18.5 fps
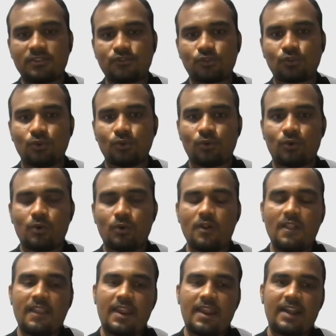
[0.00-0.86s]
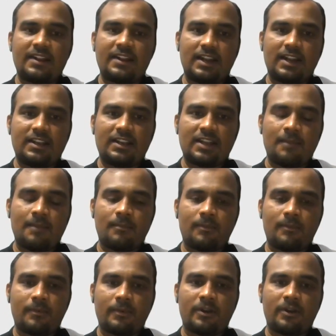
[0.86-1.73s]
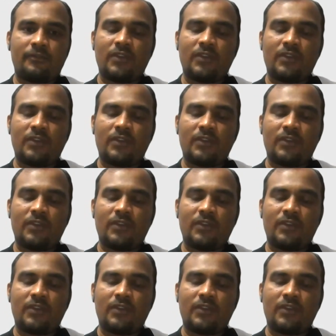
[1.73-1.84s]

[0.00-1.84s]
So at that time, uh,